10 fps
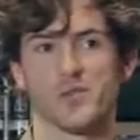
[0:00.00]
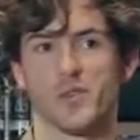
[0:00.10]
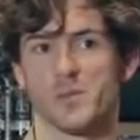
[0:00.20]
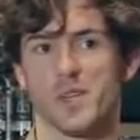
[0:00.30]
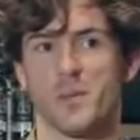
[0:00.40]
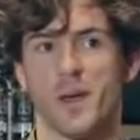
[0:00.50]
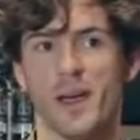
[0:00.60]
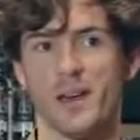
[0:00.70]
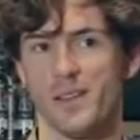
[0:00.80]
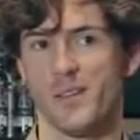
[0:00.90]
from
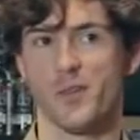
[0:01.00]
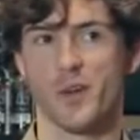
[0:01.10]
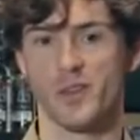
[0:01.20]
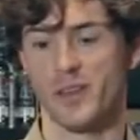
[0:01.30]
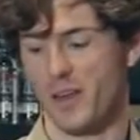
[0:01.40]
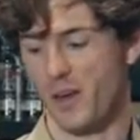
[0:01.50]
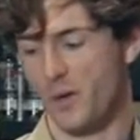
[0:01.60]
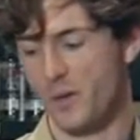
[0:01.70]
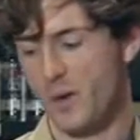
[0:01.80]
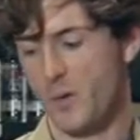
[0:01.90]
champagne, the Veuve
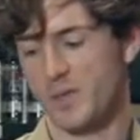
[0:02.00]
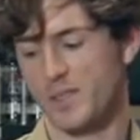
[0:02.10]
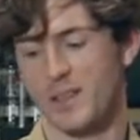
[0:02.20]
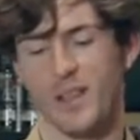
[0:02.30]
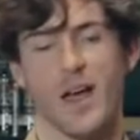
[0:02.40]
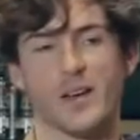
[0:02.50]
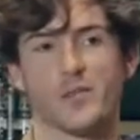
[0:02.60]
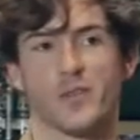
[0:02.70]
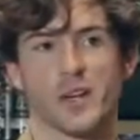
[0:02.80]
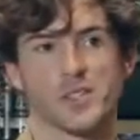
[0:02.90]
Clicquot, which is a light,
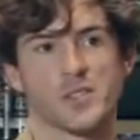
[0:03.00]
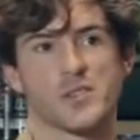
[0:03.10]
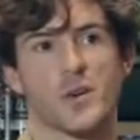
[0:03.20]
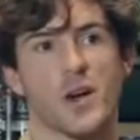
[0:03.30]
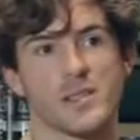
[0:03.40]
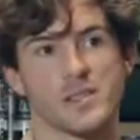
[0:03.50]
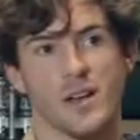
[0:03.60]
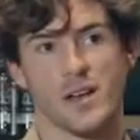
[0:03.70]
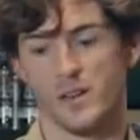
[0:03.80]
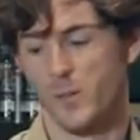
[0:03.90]
fresh, dry
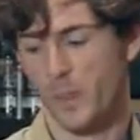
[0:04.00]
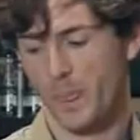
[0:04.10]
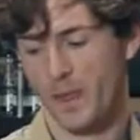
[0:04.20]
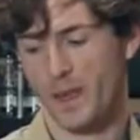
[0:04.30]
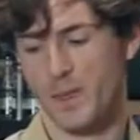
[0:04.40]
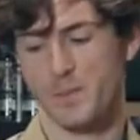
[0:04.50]
style, and the